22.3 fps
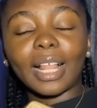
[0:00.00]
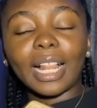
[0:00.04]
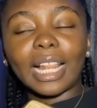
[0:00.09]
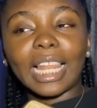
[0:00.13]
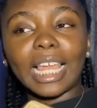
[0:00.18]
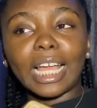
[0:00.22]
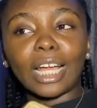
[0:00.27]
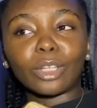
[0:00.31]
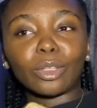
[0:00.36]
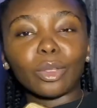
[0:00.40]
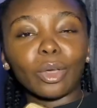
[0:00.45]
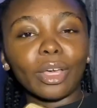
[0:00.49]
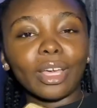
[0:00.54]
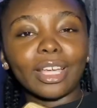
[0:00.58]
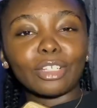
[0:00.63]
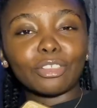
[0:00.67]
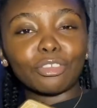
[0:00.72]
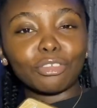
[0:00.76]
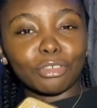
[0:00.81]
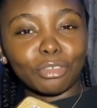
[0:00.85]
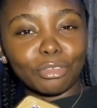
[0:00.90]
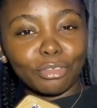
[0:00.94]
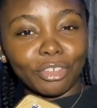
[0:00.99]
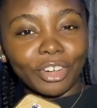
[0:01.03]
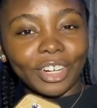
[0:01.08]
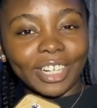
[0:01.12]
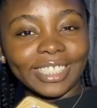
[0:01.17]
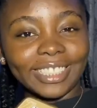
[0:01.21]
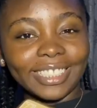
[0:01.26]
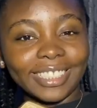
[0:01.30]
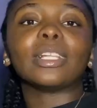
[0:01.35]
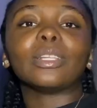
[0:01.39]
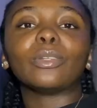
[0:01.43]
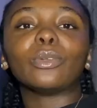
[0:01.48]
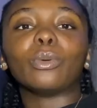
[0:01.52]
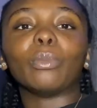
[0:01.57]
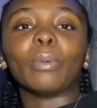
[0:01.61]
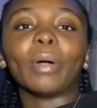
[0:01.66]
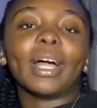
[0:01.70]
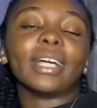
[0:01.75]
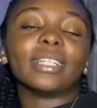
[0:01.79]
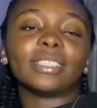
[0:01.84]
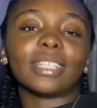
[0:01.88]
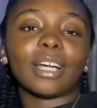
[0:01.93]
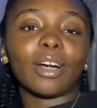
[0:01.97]
like not a true friend look
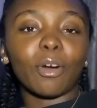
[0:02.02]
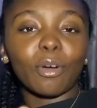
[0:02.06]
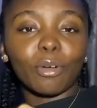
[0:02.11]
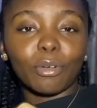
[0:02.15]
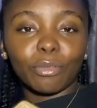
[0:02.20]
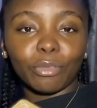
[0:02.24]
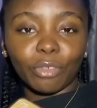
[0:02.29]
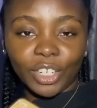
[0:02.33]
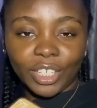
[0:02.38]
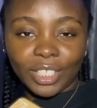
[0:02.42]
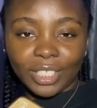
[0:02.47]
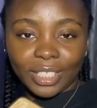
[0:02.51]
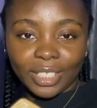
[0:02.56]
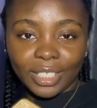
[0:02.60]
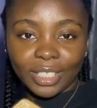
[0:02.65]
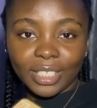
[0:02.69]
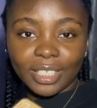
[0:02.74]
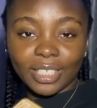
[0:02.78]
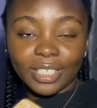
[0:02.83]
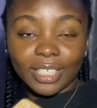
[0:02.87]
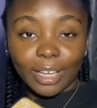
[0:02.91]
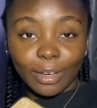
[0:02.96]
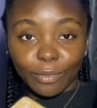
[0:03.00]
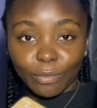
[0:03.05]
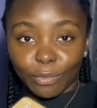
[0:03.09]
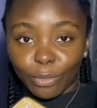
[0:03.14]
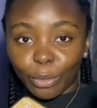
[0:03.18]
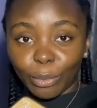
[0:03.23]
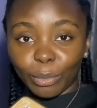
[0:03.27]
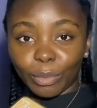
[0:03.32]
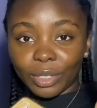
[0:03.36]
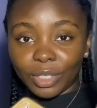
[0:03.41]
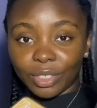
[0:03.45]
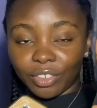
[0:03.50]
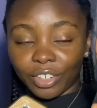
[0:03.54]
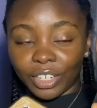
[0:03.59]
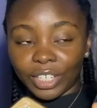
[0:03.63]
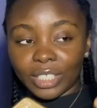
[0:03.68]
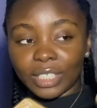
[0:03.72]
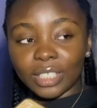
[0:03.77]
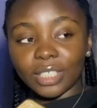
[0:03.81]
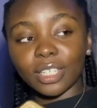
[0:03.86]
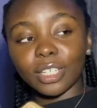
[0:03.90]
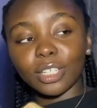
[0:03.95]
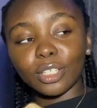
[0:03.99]
back they're all friends they are four best
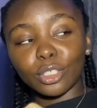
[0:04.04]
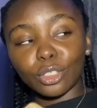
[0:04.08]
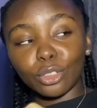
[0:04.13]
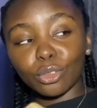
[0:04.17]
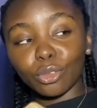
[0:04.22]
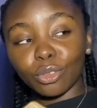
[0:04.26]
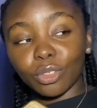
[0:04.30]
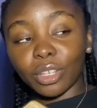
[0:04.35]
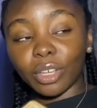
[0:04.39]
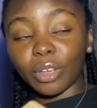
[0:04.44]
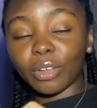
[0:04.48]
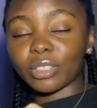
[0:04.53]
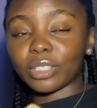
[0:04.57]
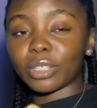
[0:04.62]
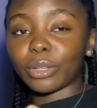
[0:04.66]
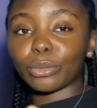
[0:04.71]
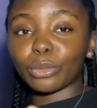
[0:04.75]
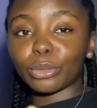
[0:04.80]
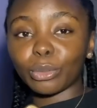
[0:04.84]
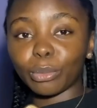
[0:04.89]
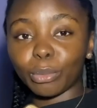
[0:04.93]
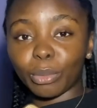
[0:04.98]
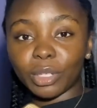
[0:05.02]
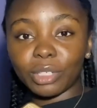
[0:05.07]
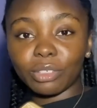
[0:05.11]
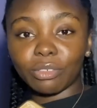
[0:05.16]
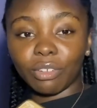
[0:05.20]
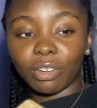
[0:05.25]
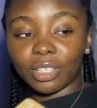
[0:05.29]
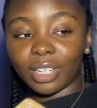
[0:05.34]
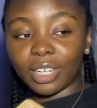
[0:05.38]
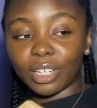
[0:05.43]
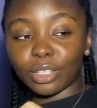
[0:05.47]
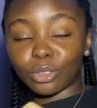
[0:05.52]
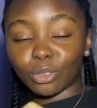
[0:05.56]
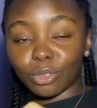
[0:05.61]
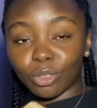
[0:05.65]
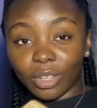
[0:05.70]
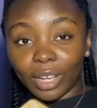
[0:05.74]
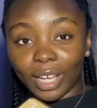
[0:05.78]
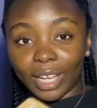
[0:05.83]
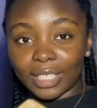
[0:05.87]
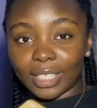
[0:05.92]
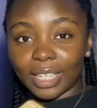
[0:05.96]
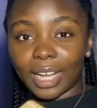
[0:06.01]
friends two girls are also best friends and the two
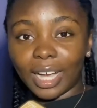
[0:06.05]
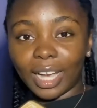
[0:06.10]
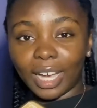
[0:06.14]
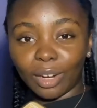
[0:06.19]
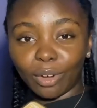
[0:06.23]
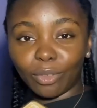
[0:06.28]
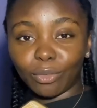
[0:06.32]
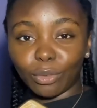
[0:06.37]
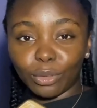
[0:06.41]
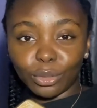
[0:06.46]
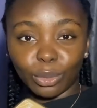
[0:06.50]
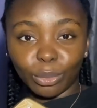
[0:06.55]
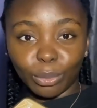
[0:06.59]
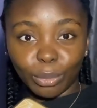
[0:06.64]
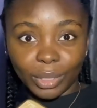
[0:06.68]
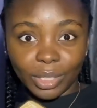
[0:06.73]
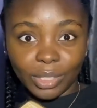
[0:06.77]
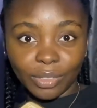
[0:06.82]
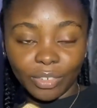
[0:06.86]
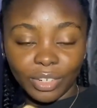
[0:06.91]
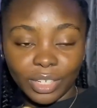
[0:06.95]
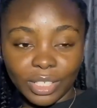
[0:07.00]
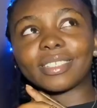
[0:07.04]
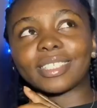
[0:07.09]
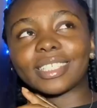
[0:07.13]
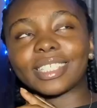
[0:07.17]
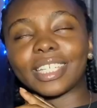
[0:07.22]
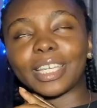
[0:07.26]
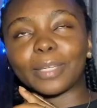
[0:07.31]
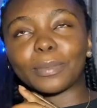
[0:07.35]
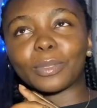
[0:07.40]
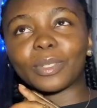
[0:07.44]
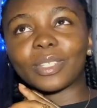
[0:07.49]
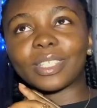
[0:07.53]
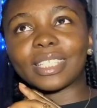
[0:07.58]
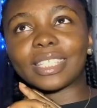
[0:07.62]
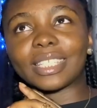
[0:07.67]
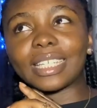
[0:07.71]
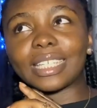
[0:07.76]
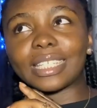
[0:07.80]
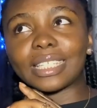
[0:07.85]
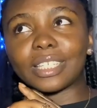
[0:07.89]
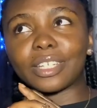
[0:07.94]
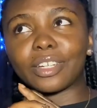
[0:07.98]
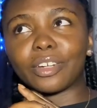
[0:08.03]
guys are kind of also best friends. She keeps on
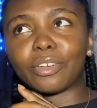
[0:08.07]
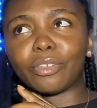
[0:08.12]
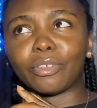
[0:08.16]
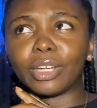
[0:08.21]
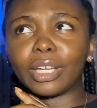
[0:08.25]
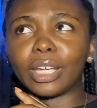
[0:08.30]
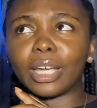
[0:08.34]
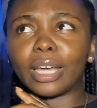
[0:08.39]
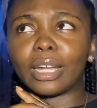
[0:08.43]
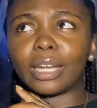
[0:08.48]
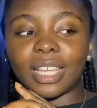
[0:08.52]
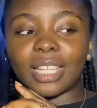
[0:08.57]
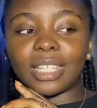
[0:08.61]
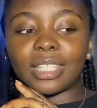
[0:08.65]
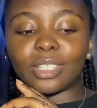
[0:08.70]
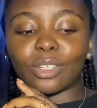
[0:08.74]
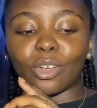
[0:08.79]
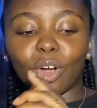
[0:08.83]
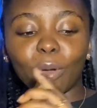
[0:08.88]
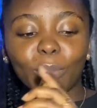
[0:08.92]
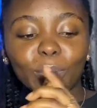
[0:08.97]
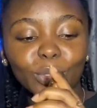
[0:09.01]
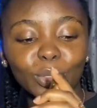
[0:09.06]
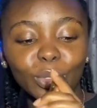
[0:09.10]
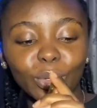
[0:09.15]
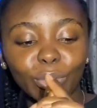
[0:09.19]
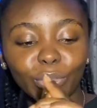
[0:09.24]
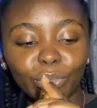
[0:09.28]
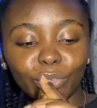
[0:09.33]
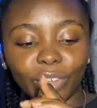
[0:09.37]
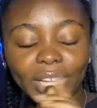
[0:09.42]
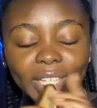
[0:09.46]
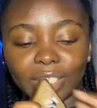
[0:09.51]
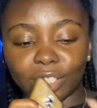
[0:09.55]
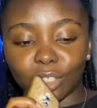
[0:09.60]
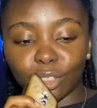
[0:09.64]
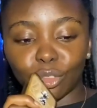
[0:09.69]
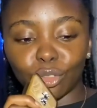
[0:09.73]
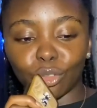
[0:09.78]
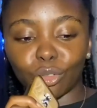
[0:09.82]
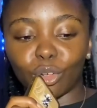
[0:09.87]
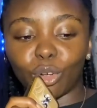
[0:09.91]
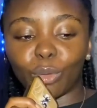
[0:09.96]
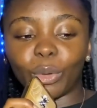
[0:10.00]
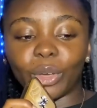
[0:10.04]
teasing Rihanna. It comes off as a
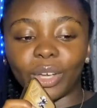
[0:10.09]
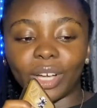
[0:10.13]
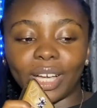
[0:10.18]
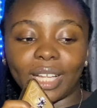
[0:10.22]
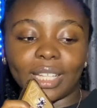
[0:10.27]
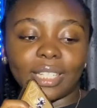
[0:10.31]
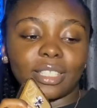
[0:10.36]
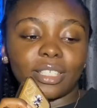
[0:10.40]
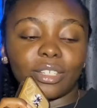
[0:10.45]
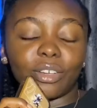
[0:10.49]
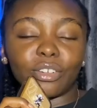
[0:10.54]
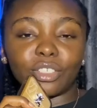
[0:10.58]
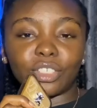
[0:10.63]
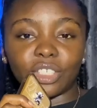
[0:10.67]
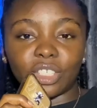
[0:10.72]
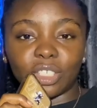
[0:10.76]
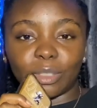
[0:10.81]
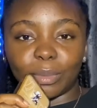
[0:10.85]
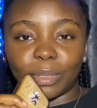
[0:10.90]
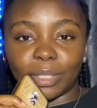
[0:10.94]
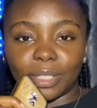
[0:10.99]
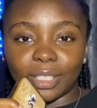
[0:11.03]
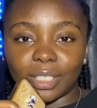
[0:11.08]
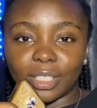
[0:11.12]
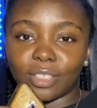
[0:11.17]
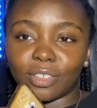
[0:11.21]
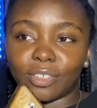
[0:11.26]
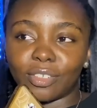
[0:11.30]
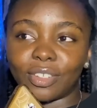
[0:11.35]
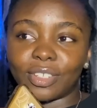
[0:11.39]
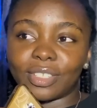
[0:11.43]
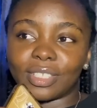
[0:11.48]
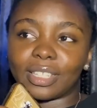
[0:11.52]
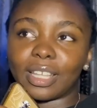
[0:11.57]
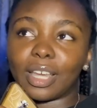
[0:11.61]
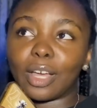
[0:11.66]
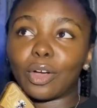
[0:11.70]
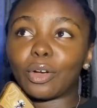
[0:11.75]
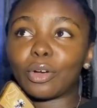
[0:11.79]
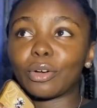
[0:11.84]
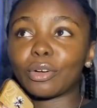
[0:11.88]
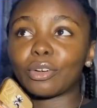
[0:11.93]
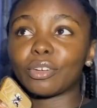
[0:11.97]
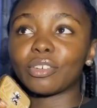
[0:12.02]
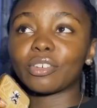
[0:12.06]
joke, but you can tell she's being serious. Like,
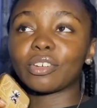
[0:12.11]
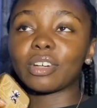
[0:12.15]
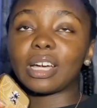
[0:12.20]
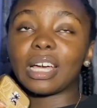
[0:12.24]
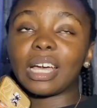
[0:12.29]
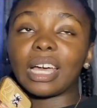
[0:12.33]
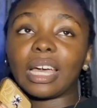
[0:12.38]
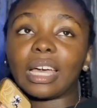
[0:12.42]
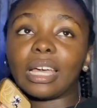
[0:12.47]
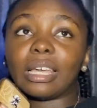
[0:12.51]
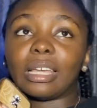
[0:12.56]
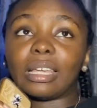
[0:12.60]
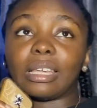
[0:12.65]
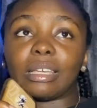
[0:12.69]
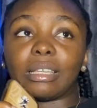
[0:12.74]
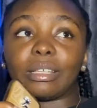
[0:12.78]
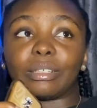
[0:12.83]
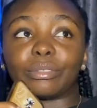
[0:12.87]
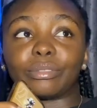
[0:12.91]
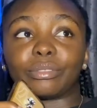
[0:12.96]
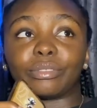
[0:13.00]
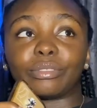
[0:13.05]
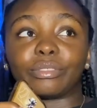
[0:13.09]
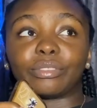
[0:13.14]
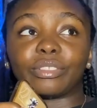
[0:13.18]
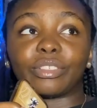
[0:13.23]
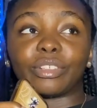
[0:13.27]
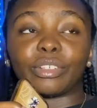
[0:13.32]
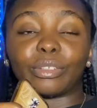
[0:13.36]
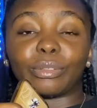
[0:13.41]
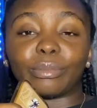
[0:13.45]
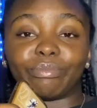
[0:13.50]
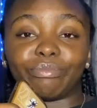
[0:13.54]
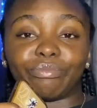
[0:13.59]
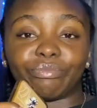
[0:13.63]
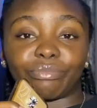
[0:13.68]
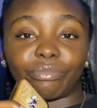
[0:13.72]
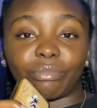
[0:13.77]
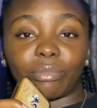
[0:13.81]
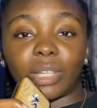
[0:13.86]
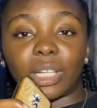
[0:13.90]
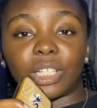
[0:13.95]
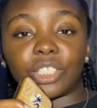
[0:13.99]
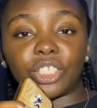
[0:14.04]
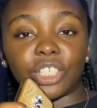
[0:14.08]
oh, if um
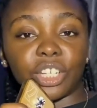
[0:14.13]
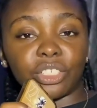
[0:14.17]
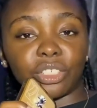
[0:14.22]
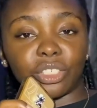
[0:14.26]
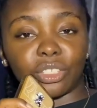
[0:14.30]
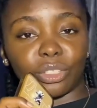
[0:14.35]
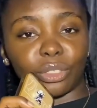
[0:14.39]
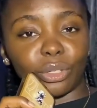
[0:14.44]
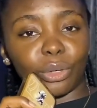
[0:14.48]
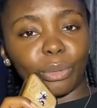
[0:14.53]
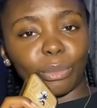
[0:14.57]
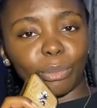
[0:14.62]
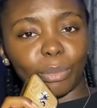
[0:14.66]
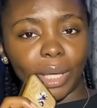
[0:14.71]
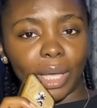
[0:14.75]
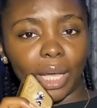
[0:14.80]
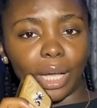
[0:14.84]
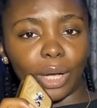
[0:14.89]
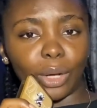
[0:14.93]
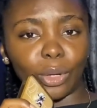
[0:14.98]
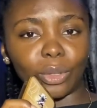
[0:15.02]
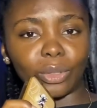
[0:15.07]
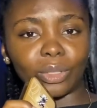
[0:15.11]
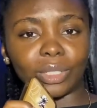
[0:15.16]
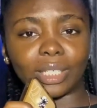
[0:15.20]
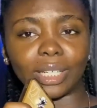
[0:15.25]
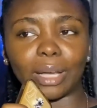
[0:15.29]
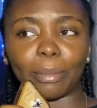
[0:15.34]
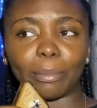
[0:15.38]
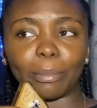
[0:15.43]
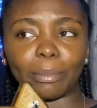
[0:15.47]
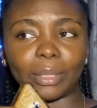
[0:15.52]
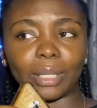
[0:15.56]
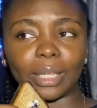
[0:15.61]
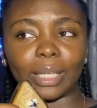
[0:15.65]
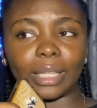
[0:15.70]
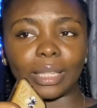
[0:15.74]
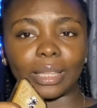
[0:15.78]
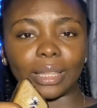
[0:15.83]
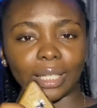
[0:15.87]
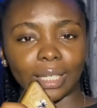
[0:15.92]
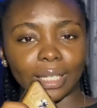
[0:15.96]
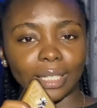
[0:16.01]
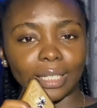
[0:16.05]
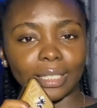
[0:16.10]
Jane doesn't come back, oh, it can be a
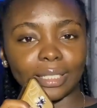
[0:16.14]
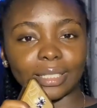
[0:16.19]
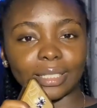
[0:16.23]
thing